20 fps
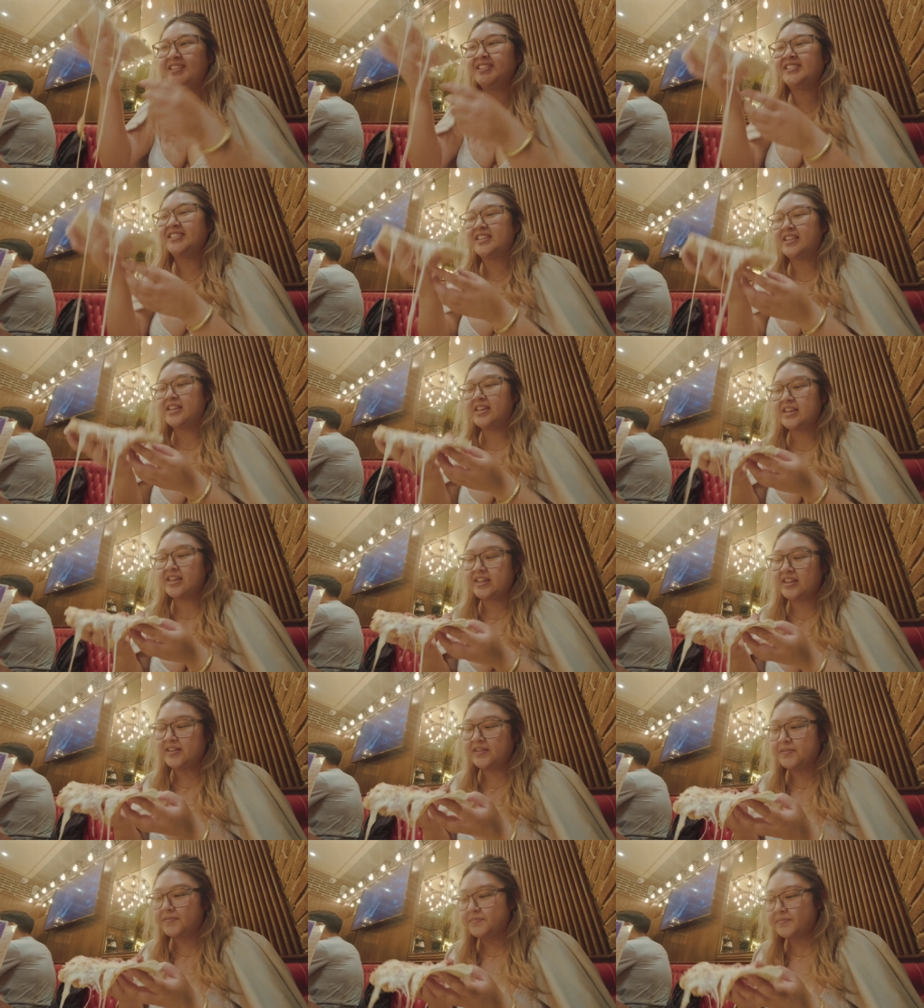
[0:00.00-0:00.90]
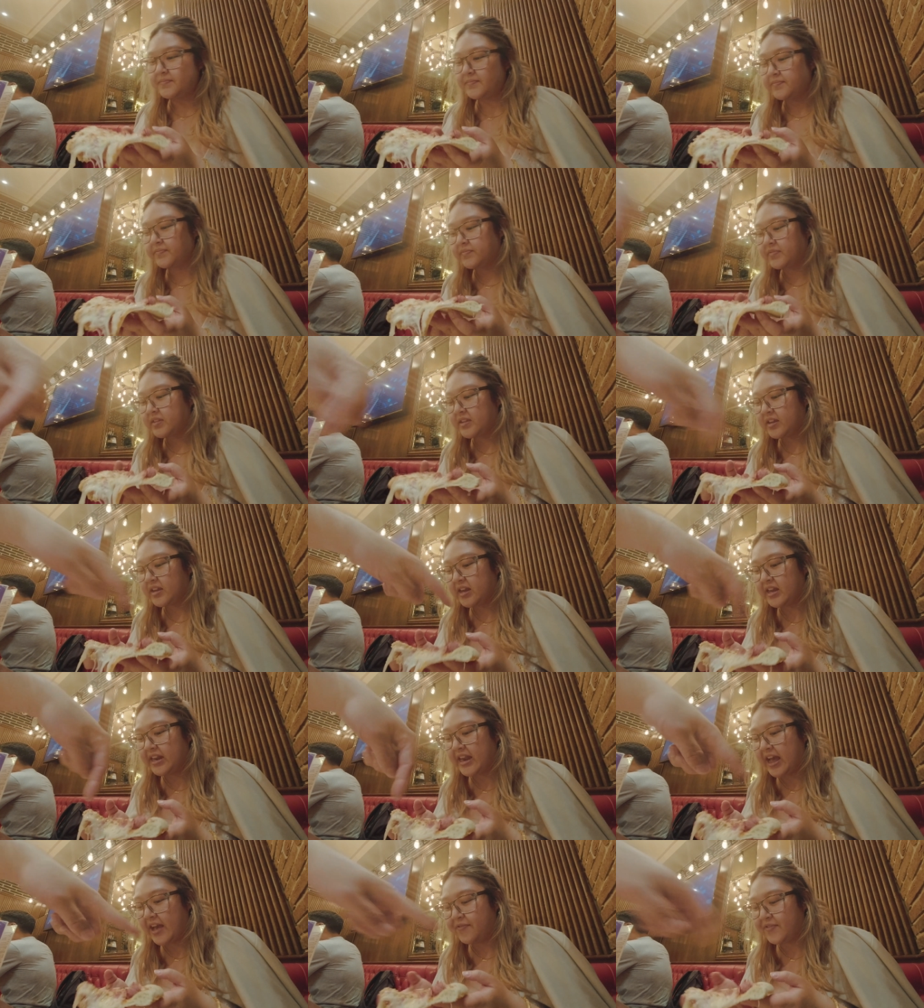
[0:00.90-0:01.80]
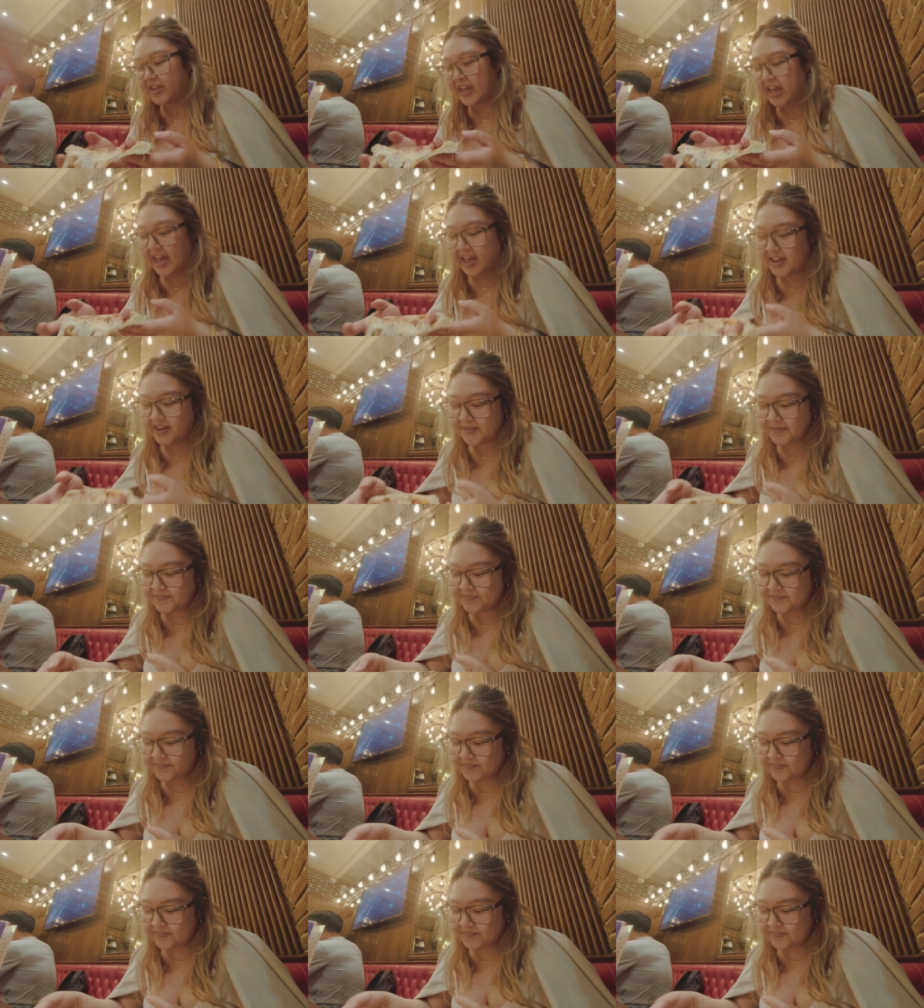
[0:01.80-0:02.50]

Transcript: Oh, you shouldn't half. Cut in half again?